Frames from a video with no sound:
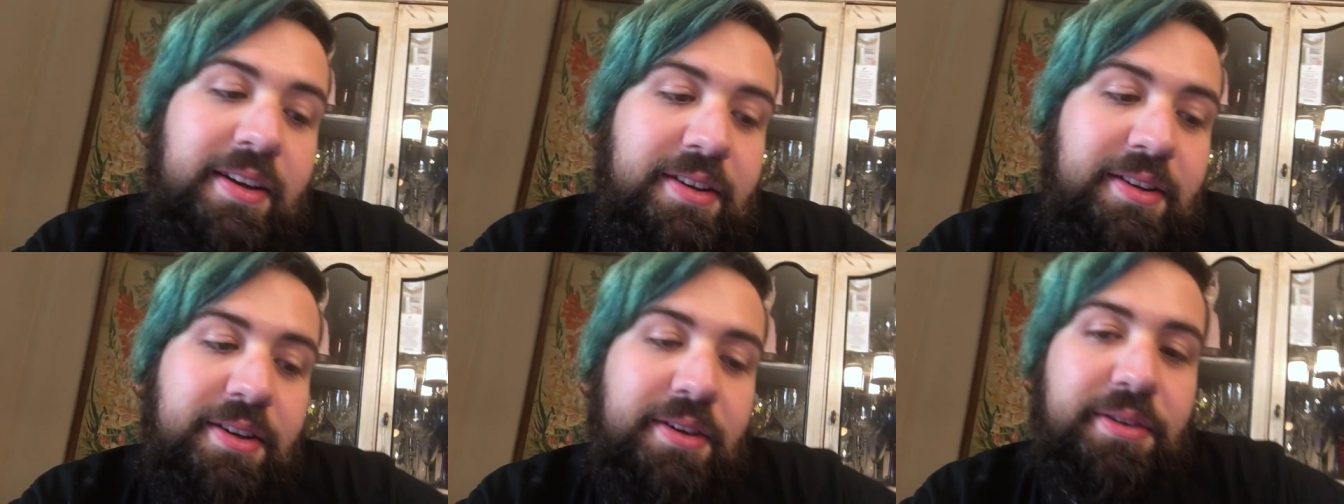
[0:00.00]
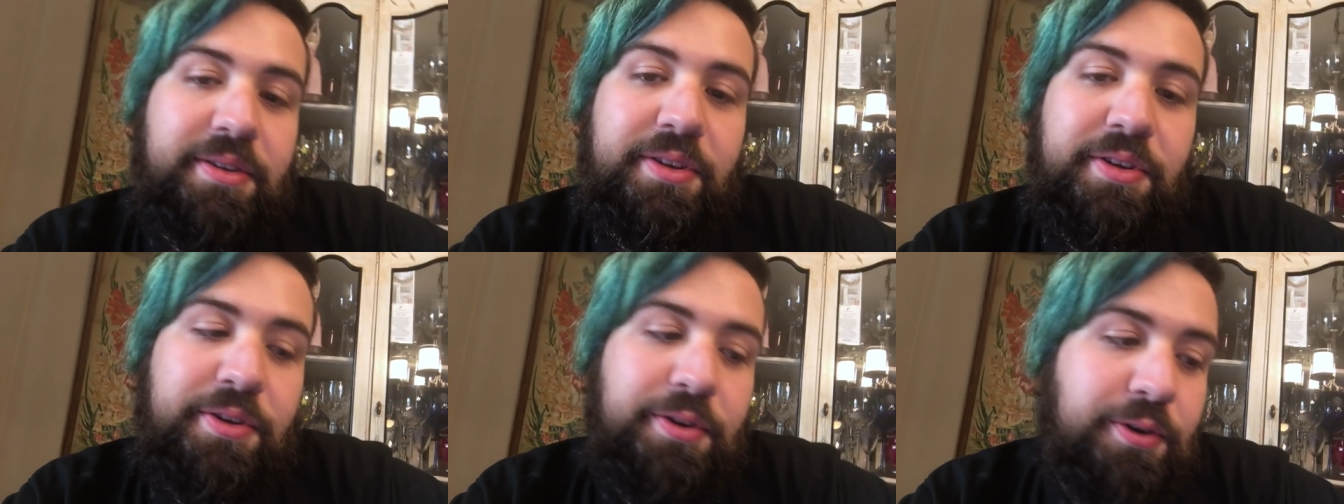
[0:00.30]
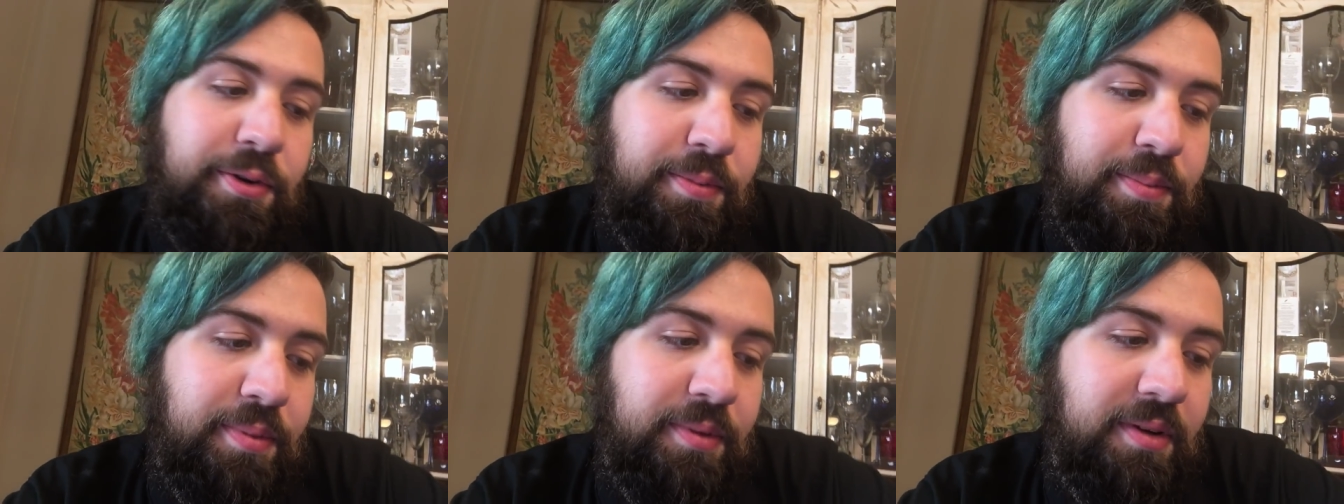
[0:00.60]

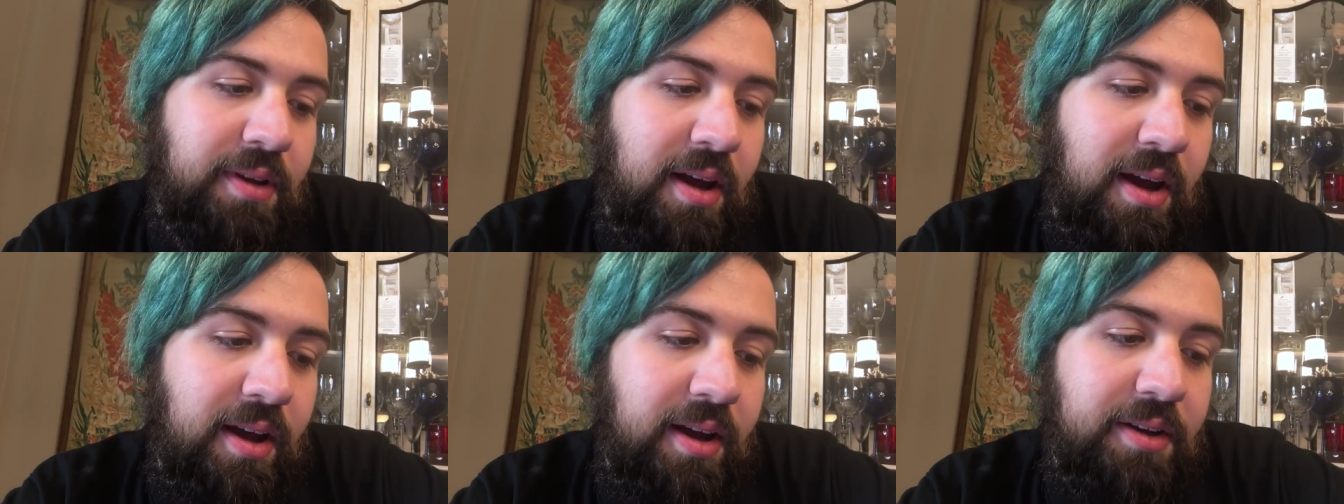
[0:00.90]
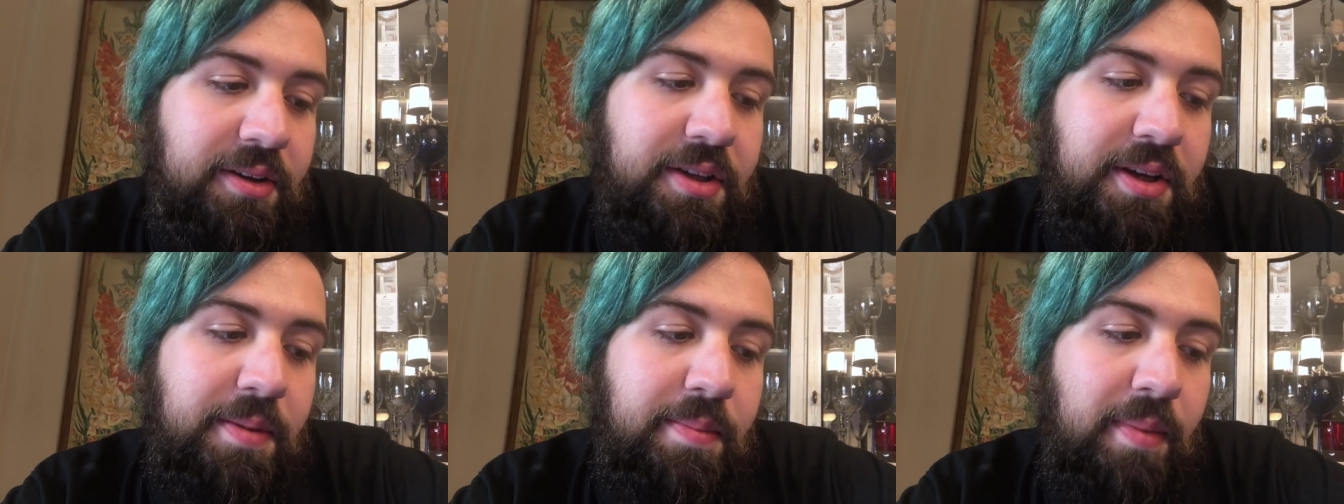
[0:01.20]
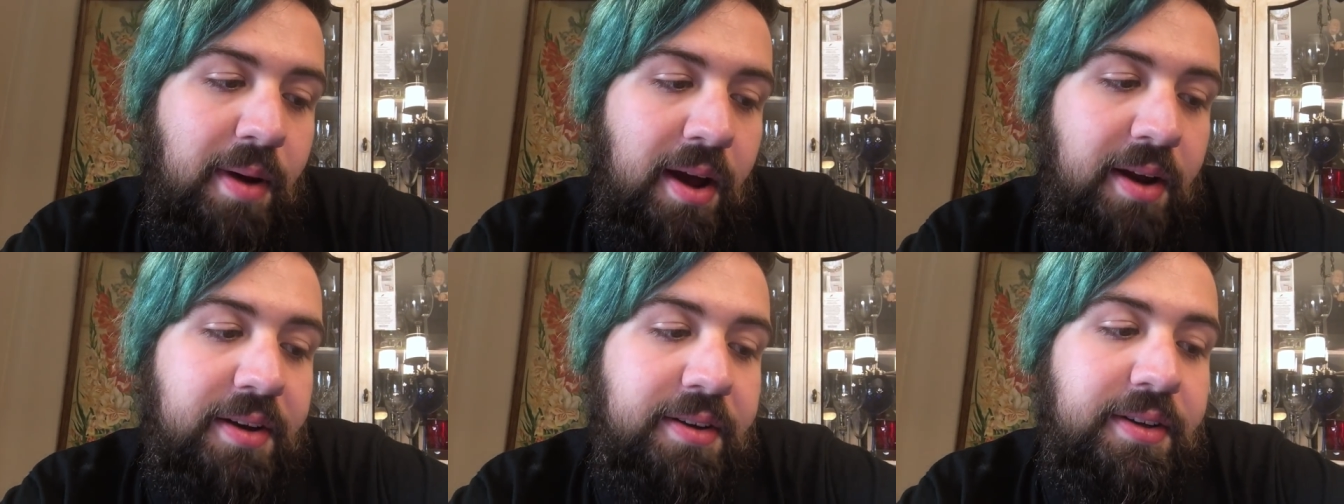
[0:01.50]
YouTube uh,
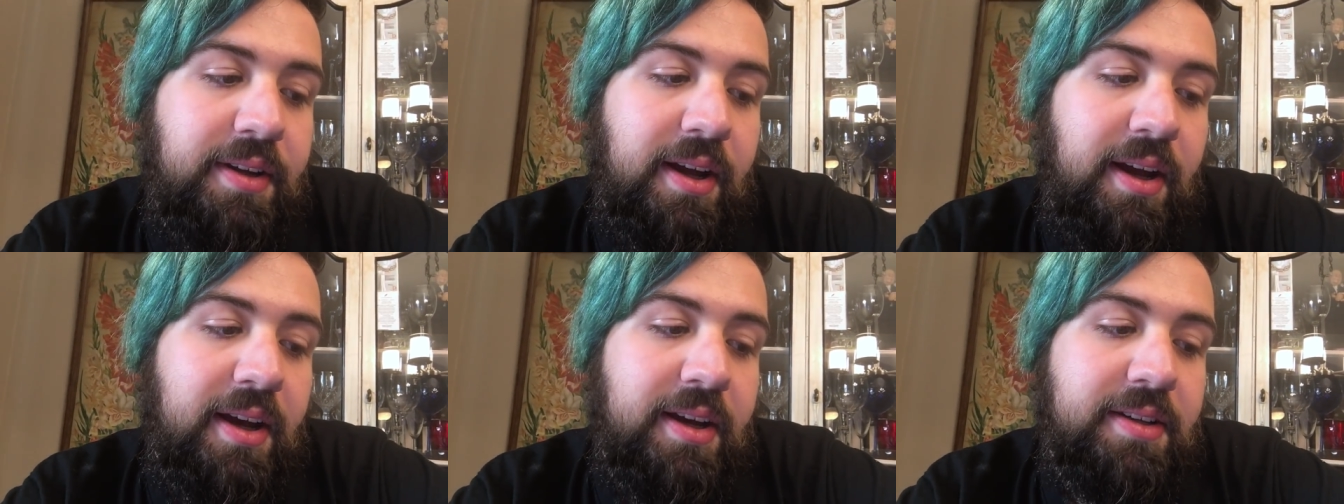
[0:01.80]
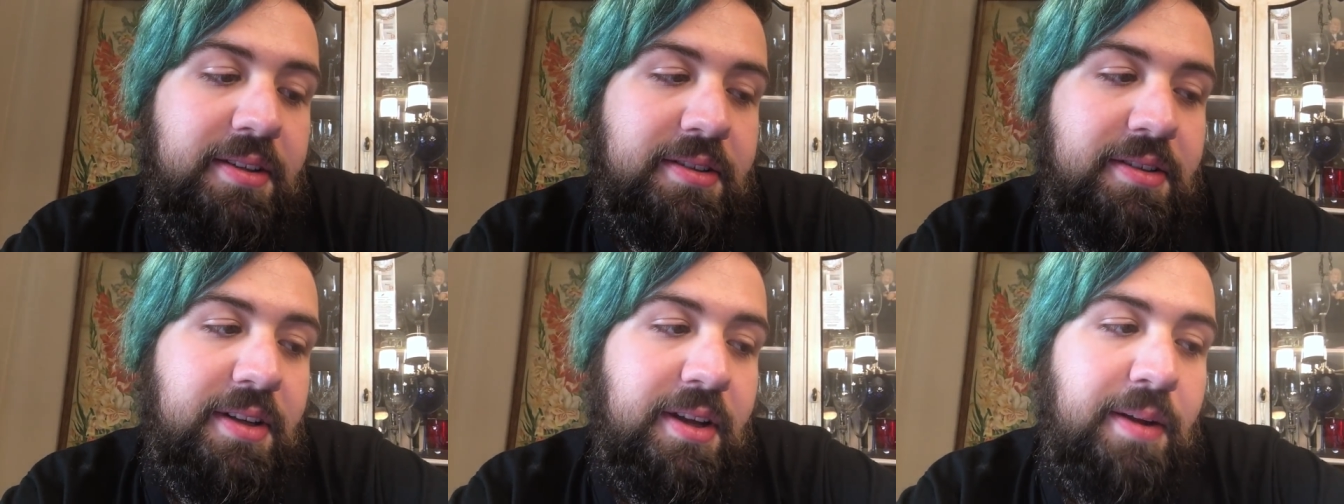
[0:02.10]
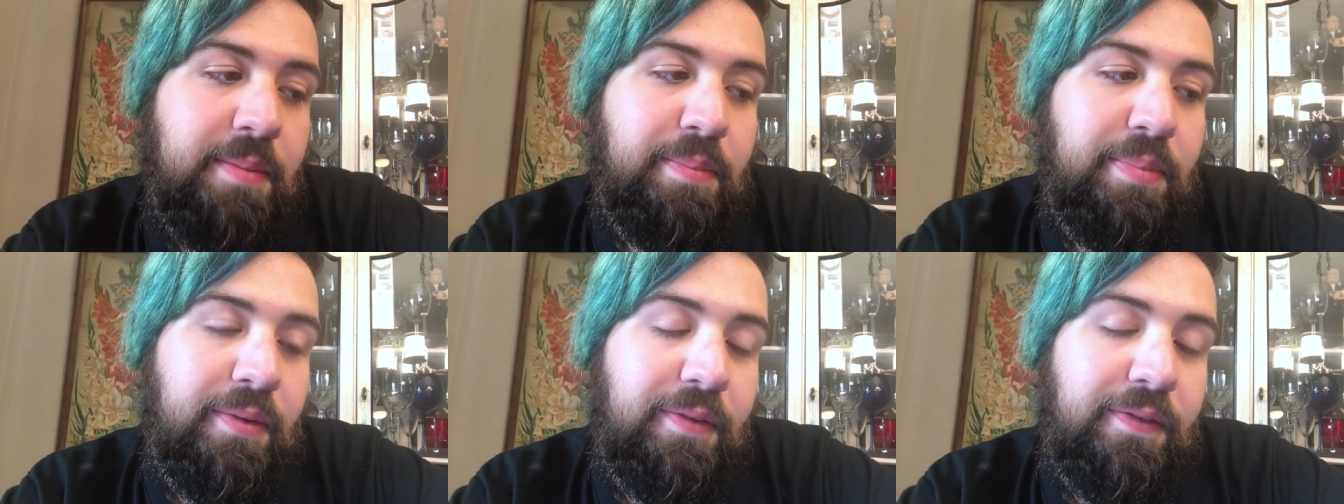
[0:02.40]
demonetized
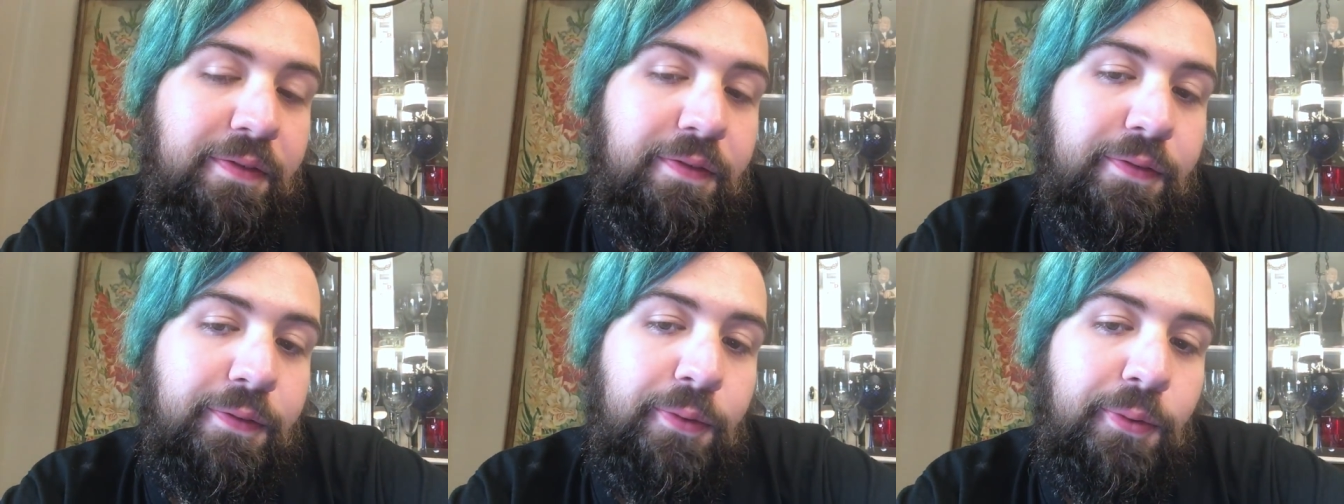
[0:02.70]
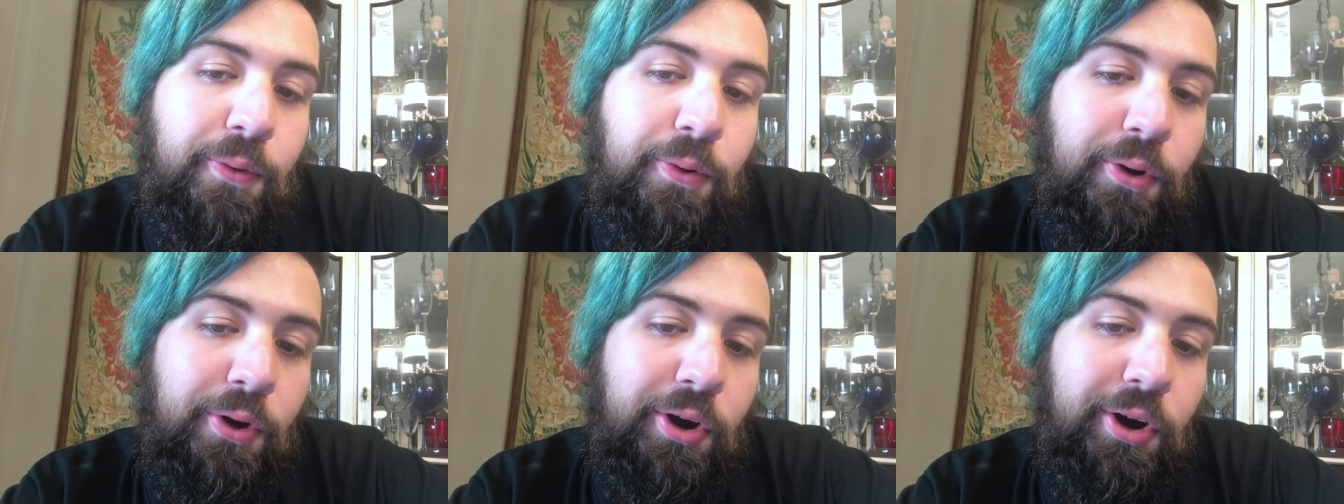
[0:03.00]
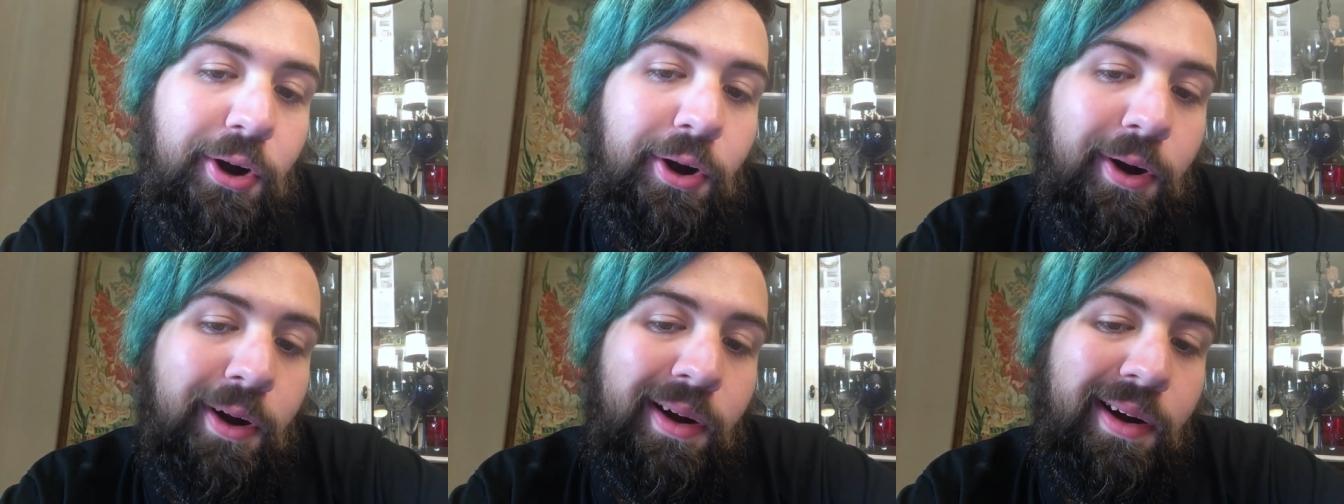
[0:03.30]
it
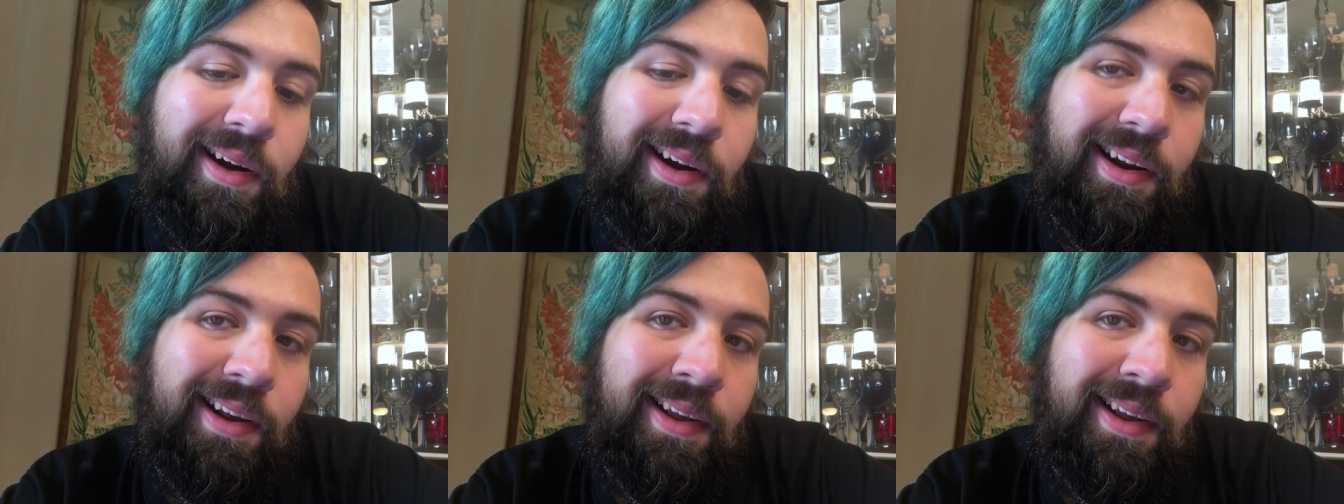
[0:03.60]
before